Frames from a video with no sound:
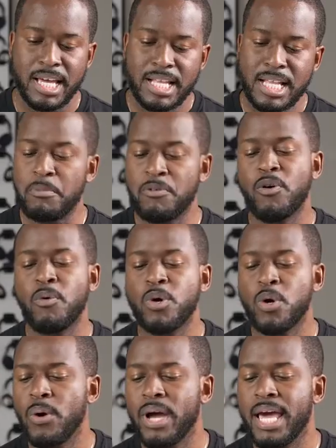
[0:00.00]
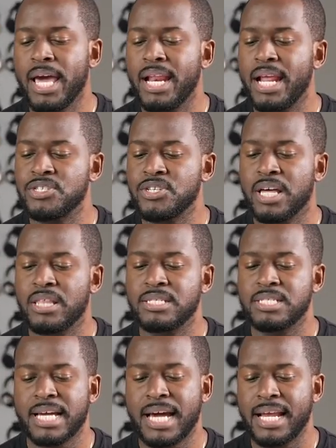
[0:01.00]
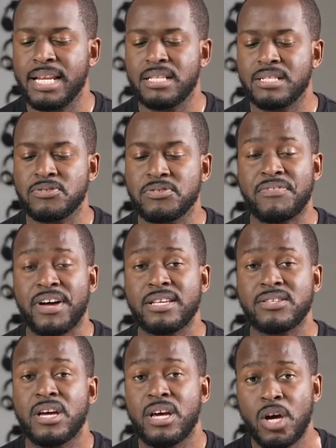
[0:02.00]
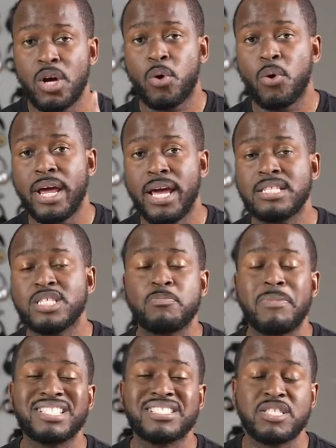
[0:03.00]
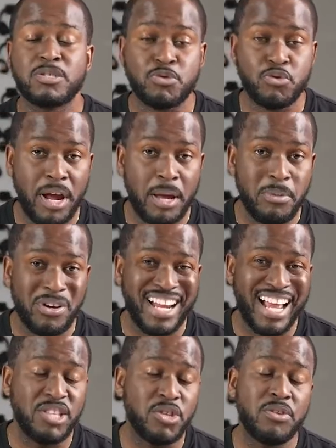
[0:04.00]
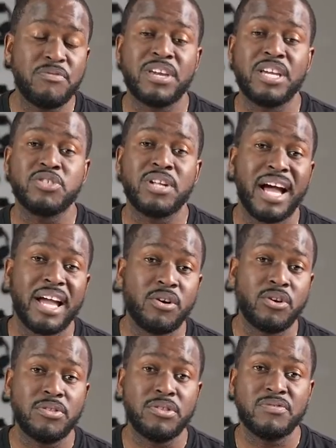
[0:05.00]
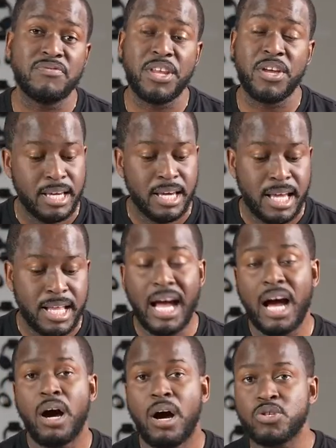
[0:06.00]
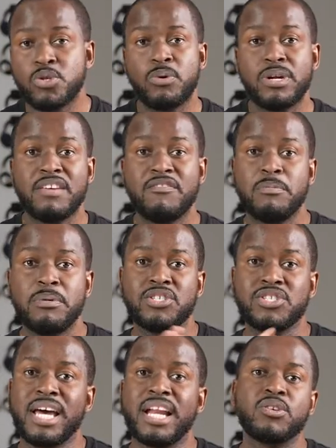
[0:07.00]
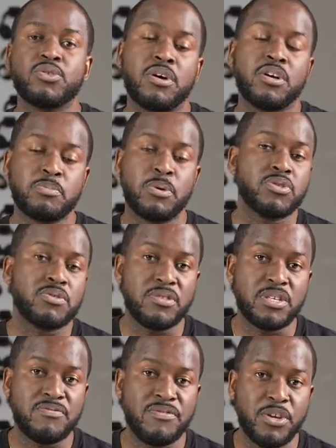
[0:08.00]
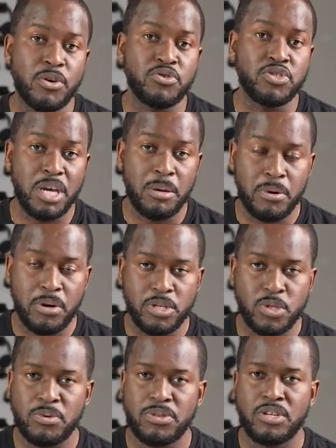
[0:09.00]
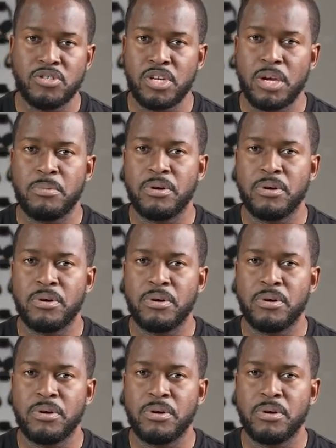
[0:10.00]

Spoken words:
Now before we go ahead and check out this tiny little device, go ahead and smash that subscribe button and notification icon on this video. Now, I also want to give a big shout out to our sponsor of this video, Jaybirds, with your Jaybird